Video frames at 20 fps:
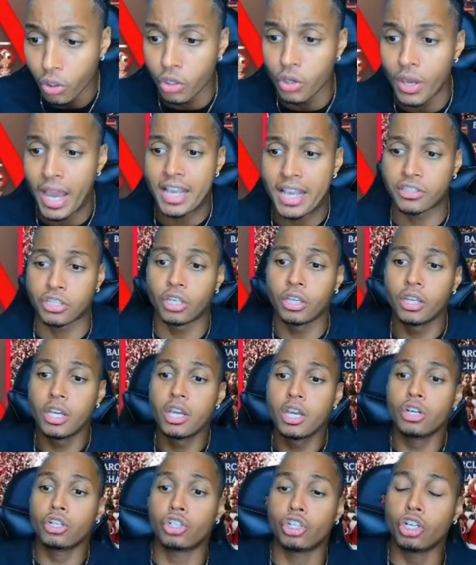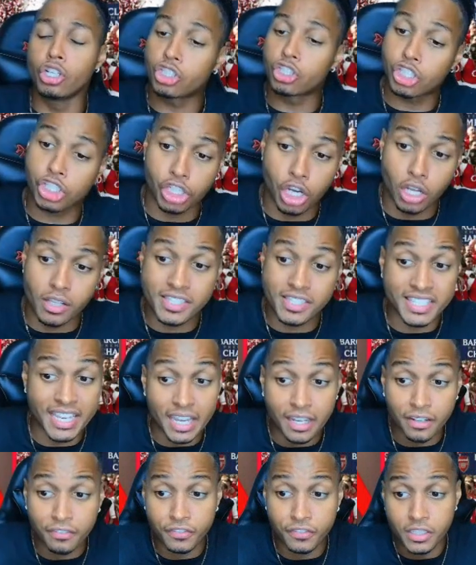who has a good shot
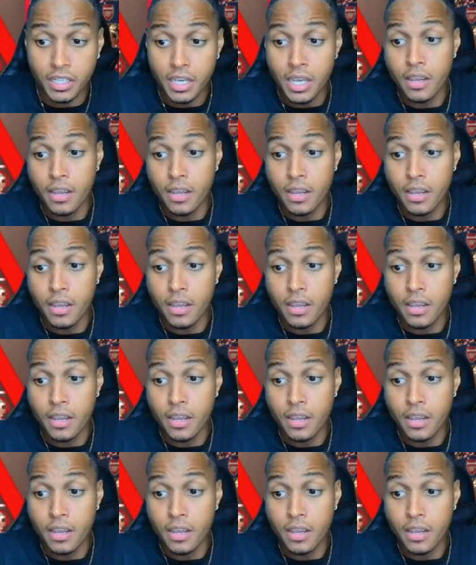saved.